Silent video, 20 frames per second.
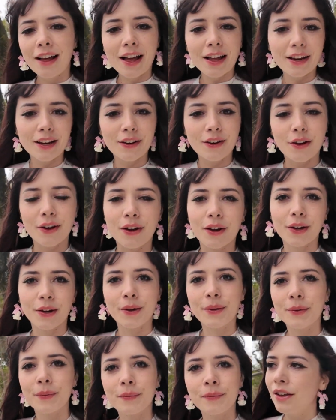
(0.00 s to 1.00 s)
I don't know.
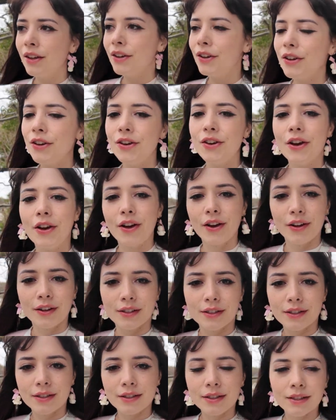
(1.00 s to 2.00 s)
Who
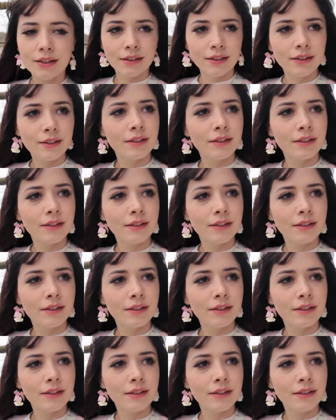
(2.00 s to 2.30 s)
knows?